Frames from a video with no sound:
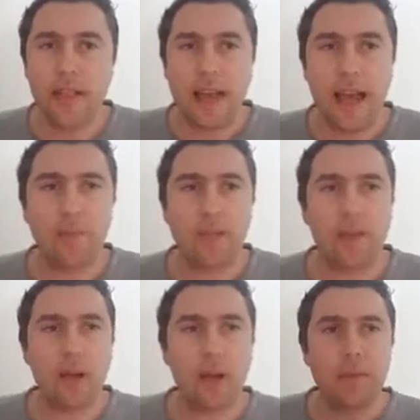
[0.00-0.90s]

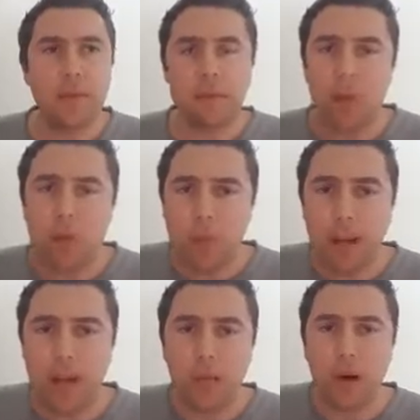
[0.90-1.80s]
But a
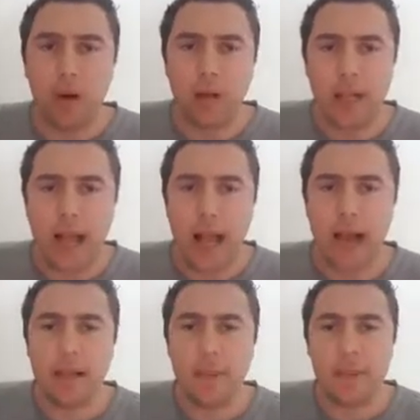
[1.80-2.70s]
rainbow
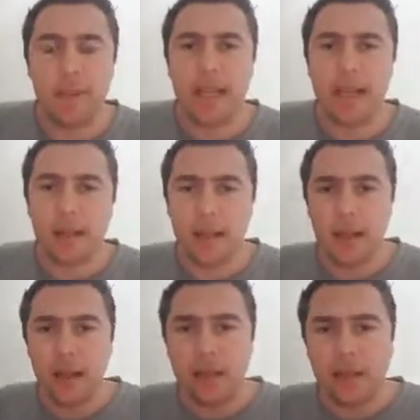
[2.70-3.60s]
can mean
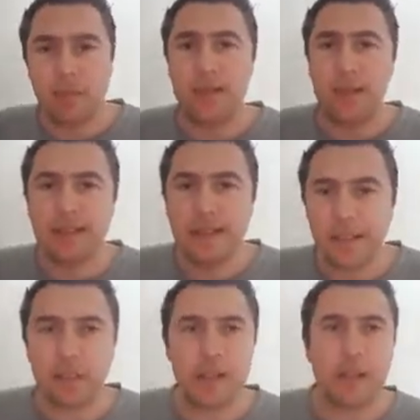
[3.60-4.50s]
something
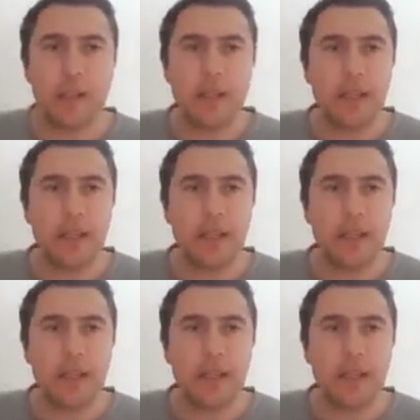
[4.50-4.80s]
different